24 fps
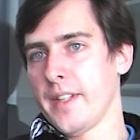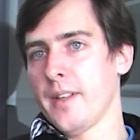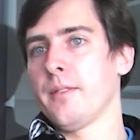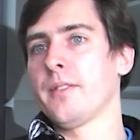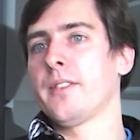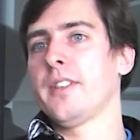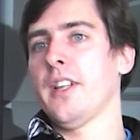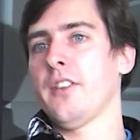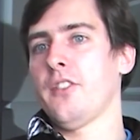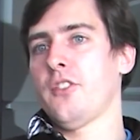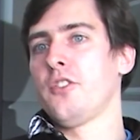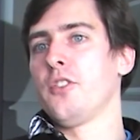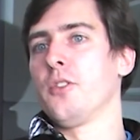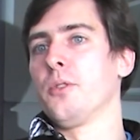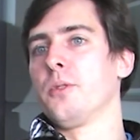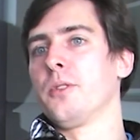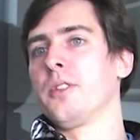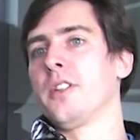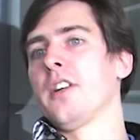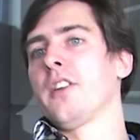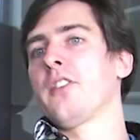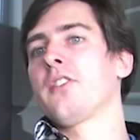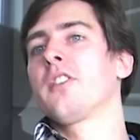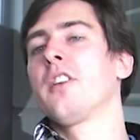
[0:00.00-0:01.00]
Yeah, that's
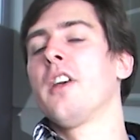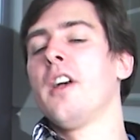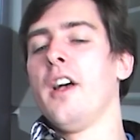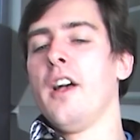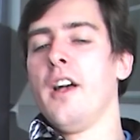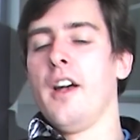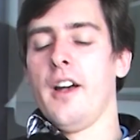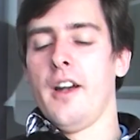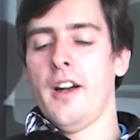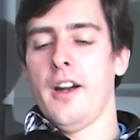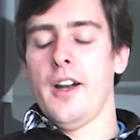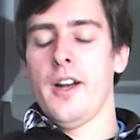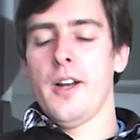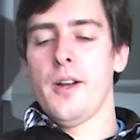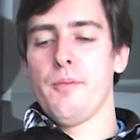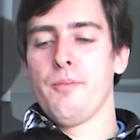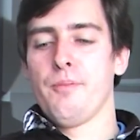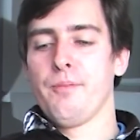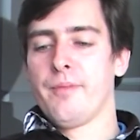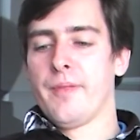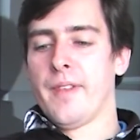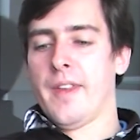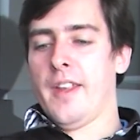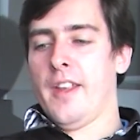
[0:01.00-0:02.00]
new. Yes.
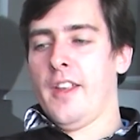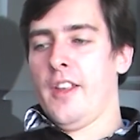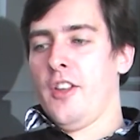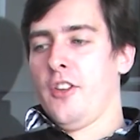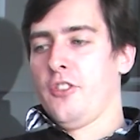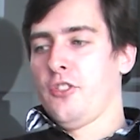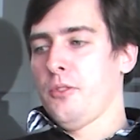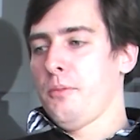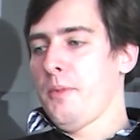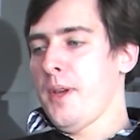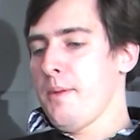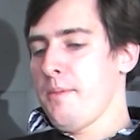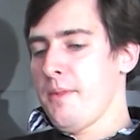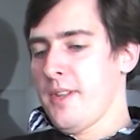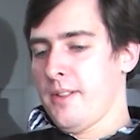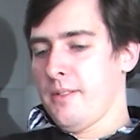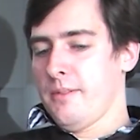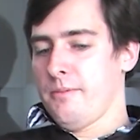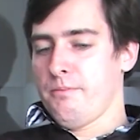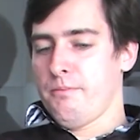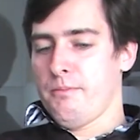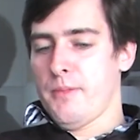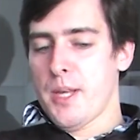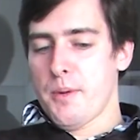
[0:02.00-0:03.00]
Yeah. So
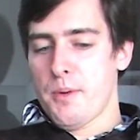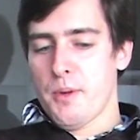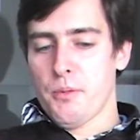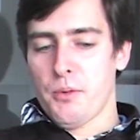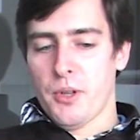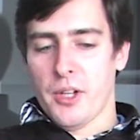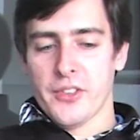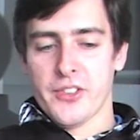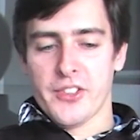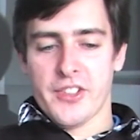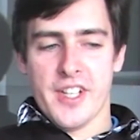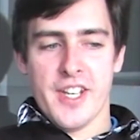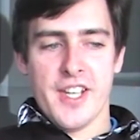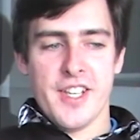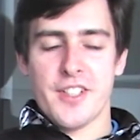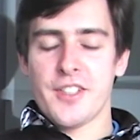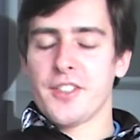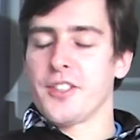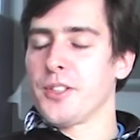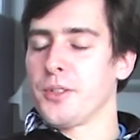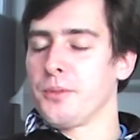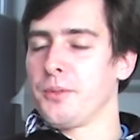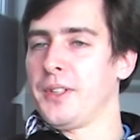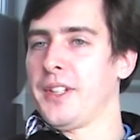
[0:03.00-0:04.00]
maybe one
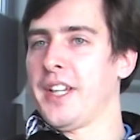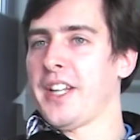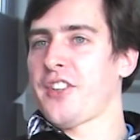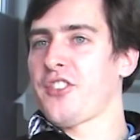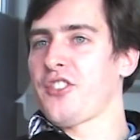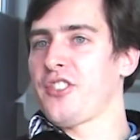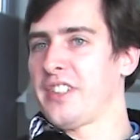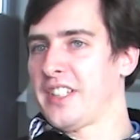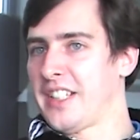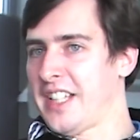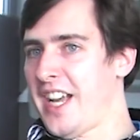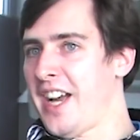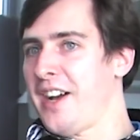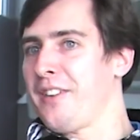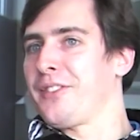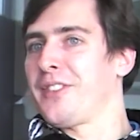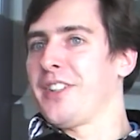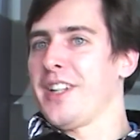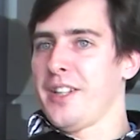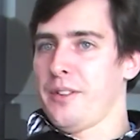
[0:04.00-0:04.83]
day we'll actually have